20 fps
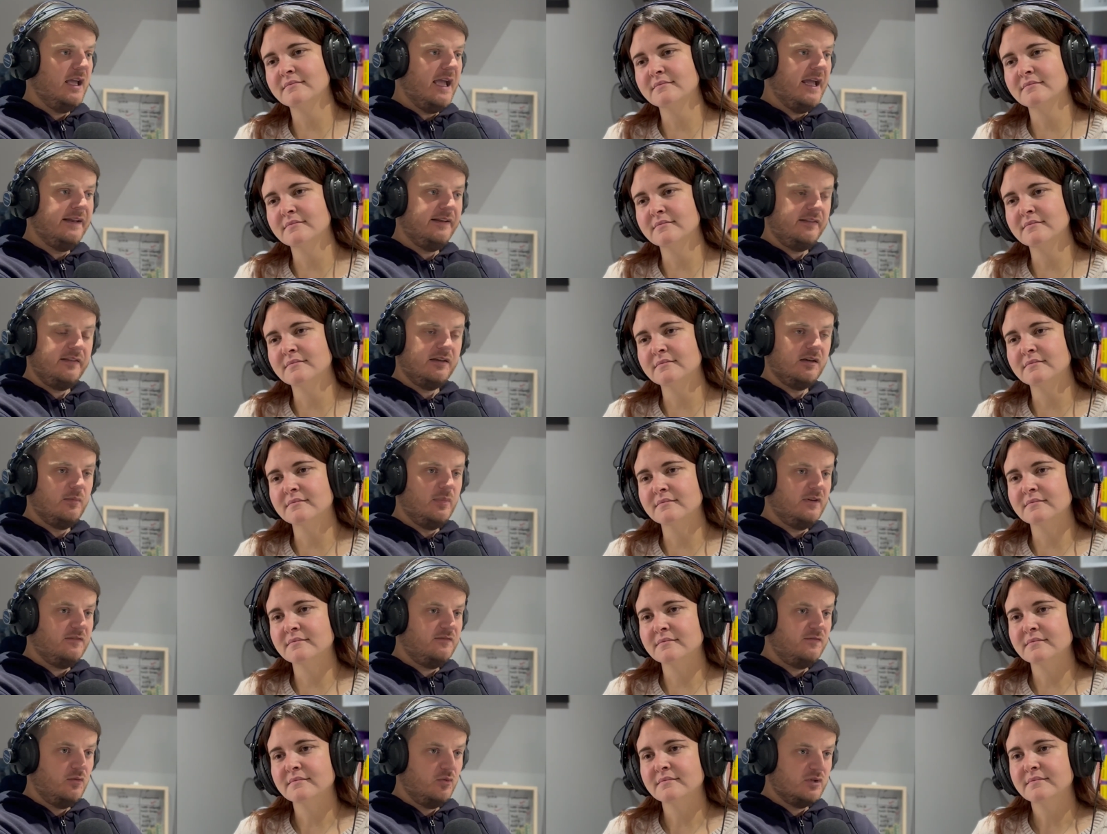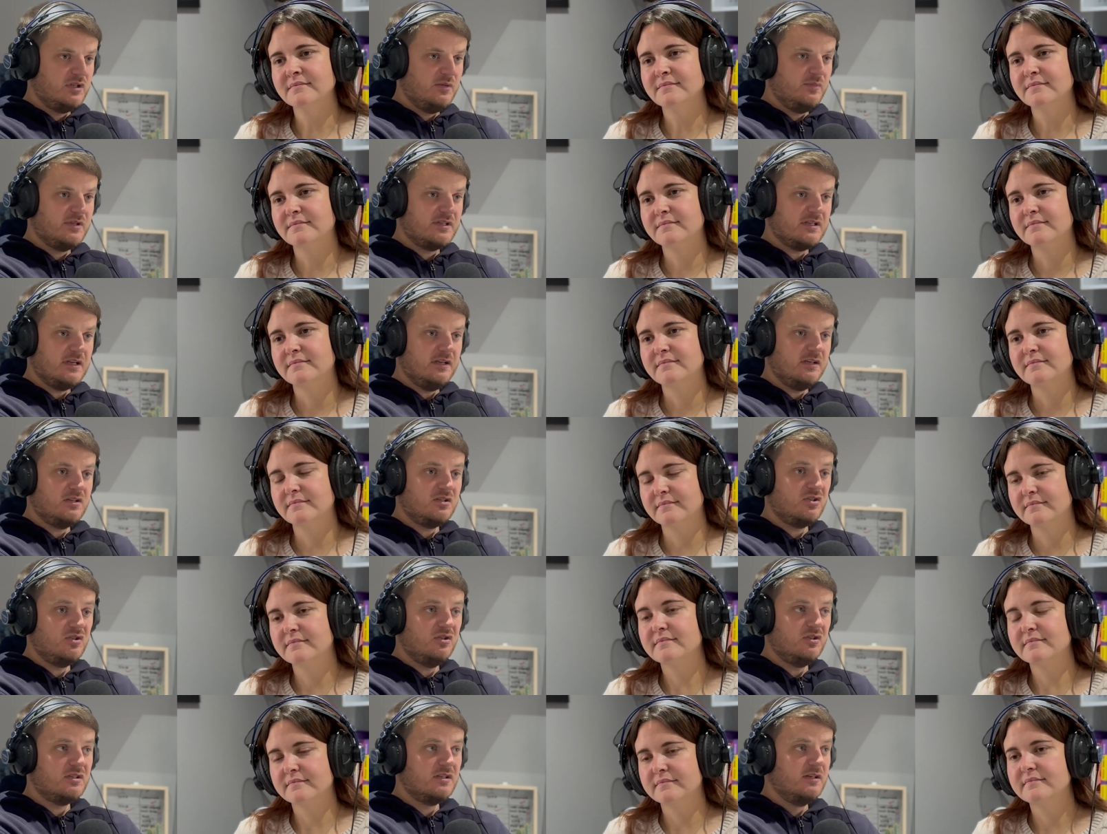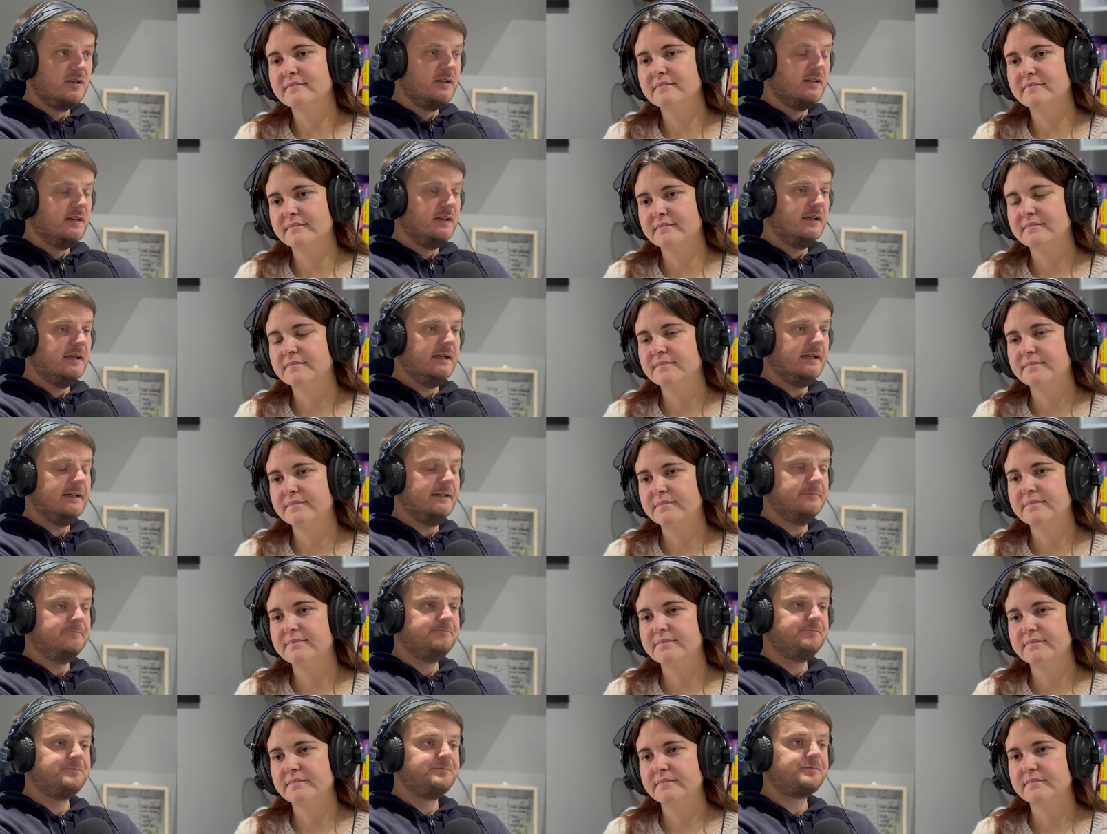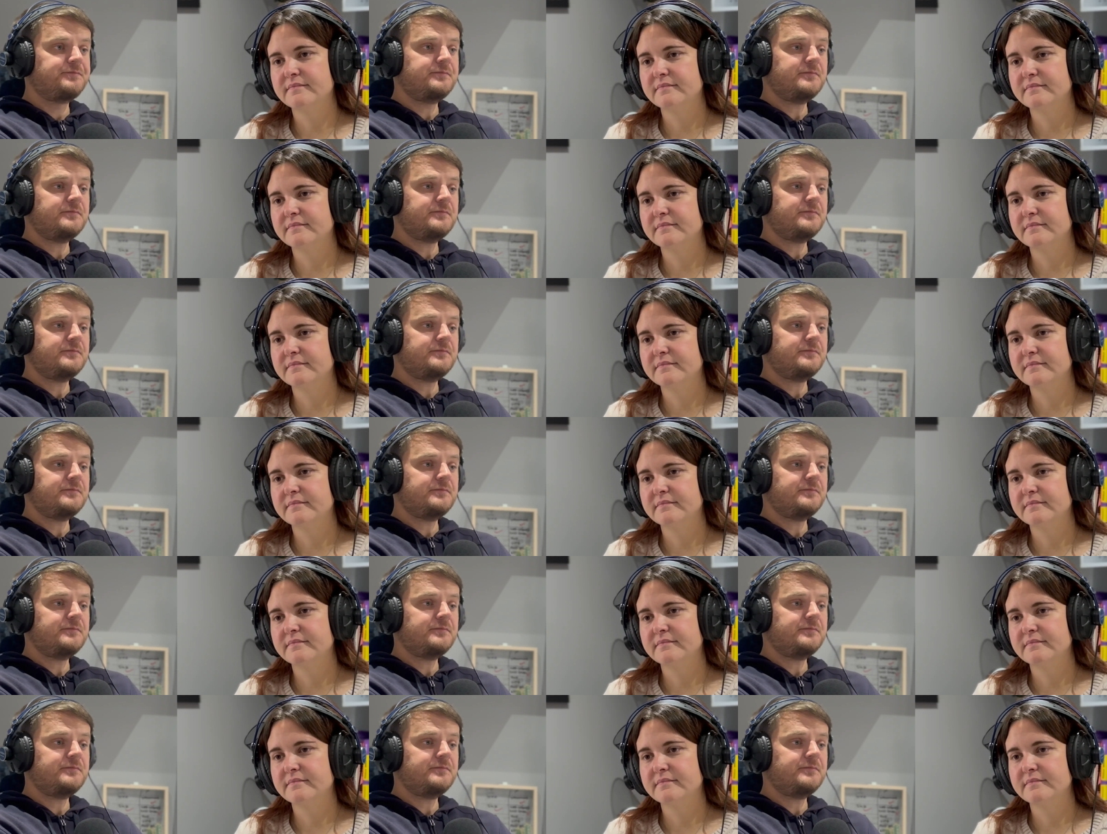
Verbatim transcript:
Speaker 1: Anything above 40% is good. Um,